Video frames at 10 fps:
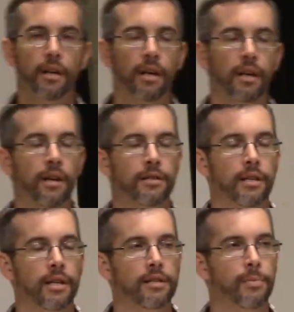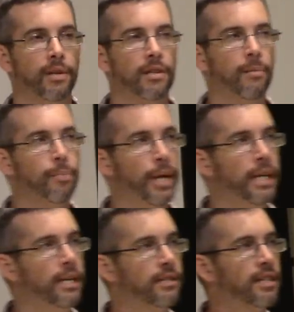and it's easy because
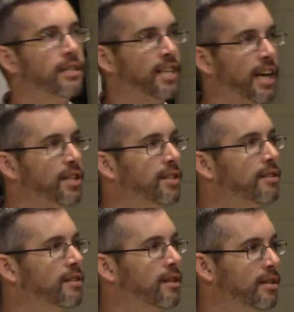complaining is contagious.